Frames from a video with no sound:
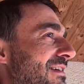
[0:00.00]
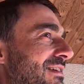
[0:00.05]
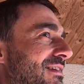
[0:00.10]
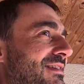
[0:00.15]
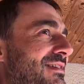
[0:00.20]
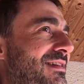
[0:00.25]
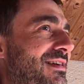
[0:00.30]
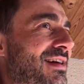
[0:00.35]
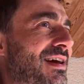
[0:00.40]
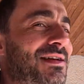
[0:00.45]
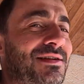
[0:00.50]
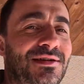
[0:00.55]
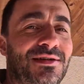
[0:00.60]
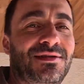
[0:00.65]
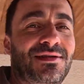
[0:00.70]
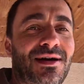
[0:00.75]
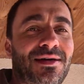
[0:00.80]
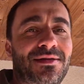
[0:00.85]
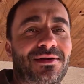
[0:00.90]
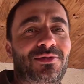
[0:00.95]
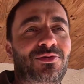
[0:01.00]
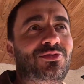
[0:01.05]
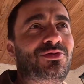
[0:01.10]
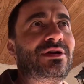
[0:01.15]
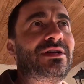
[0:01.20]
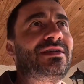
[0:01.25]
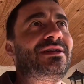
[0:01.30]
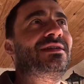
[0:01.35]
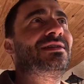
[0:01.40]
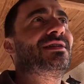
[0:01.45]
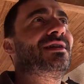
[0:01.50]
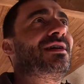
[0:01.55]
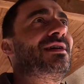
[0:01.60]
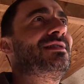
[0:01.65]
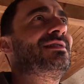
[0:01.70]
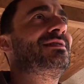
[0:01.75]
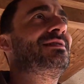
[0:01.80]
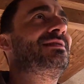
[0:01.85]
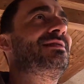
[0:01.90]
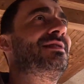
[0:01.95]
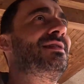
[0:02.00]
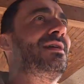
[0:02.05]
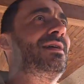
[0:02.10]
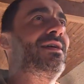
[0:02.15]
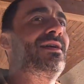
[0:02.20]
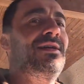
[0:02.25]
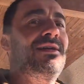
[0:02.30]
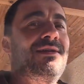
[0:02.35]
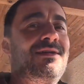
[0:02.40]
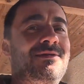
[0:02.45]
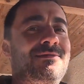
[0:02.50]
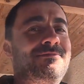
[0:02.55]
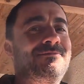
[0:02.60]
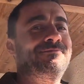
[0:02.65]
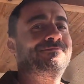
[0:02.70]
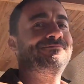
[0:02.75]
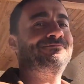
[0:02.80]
Yet another really nice day.